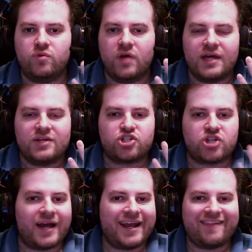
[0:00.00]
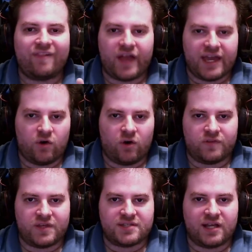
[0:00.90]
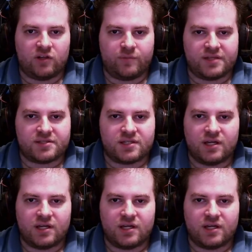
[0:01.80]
shine a light on these elements.